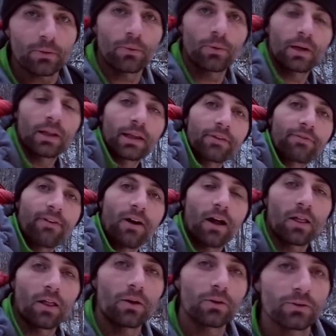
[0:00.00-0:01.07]
It really
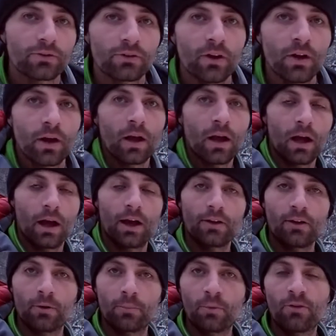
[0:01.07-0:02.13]
follows
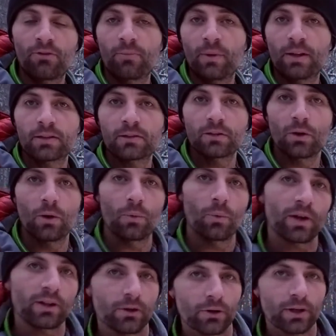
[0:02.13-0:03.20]
your movement. So
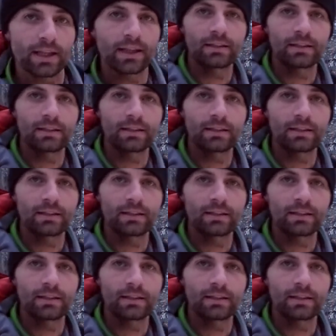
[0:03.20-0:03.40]
when you're